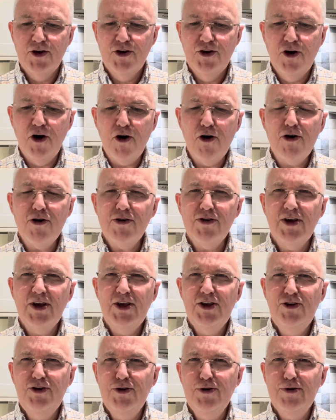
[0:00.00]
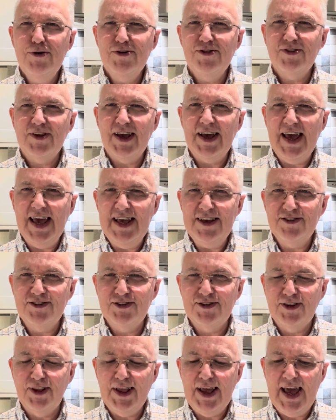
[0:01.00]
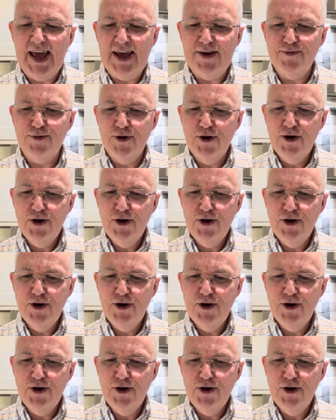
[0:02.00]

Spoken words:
God used a slave,